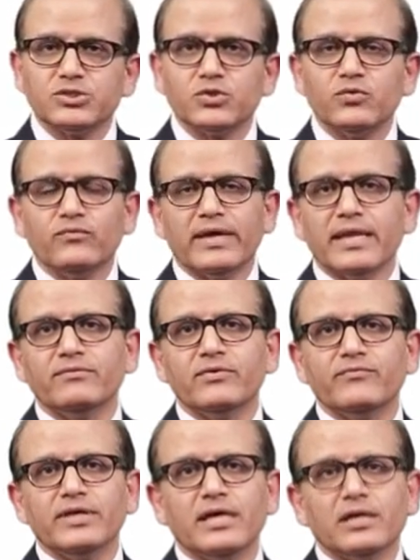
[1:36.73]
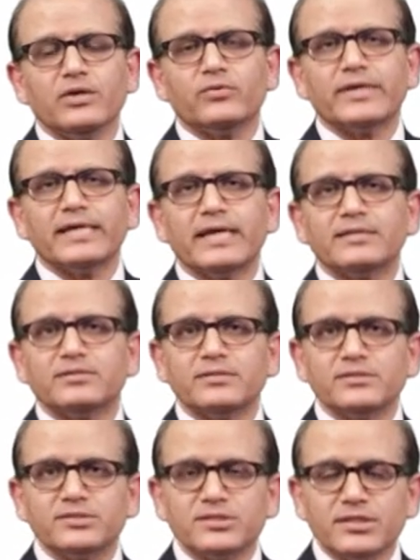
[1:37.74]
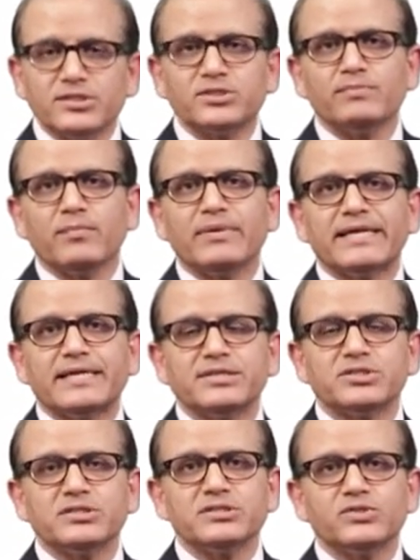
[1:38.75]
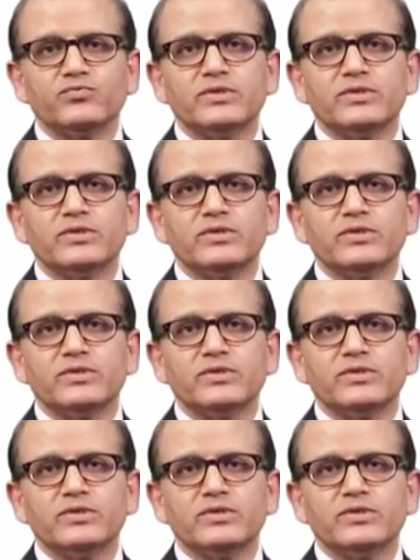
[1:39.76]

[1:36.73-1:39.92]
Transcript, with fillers: So whenever we are looking at the research publications,